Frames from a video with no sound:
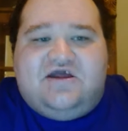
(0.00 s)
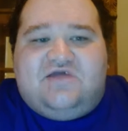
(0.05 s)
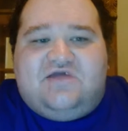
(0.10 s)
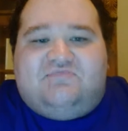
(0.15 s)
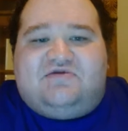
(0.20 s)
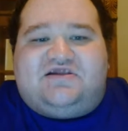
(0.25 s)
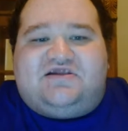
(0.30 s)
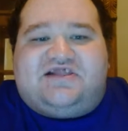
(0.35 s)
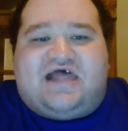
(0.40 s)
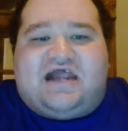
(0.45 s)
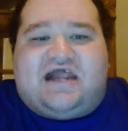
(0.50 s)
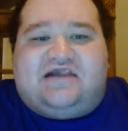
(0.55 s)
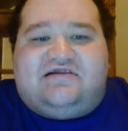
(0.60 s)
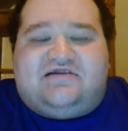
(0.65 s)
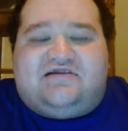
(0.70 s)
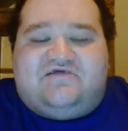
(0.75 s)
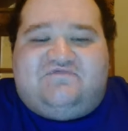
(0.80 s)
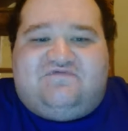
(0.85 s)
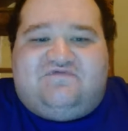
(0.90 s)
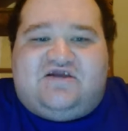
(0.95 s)
besides
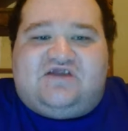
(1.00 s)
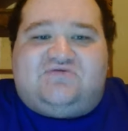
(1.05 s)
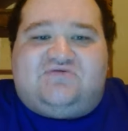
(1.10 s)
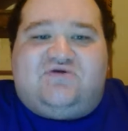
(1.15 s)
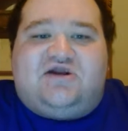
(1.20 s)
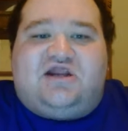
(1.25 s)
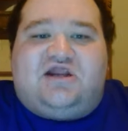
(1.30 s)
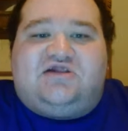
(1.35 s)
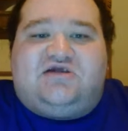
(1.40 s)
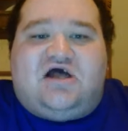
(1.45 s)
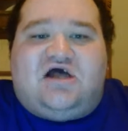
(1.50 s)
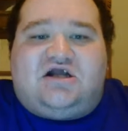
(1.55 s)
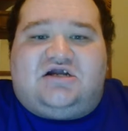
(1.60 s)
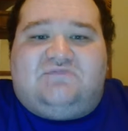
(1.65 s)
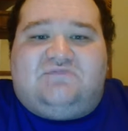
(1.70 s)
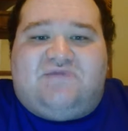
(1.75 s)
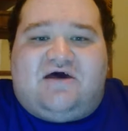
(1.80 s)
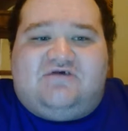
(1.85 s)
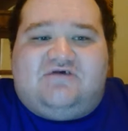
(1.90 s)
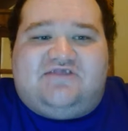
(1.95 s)
the fish we're going to talk
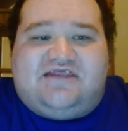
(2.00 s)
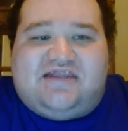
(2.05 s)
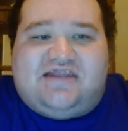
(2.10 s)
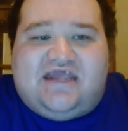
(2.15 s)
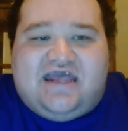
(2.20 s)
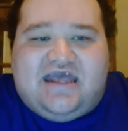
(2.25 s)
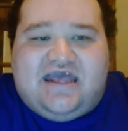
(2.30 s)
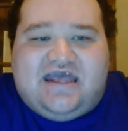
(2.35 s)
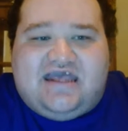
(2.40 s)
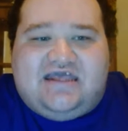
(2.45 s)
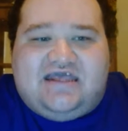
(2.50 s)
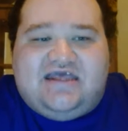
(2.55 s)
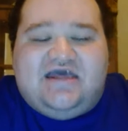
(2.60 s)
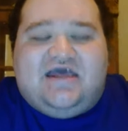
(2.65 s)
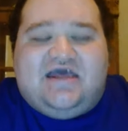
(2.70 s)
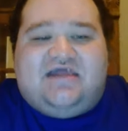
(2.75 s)
about today,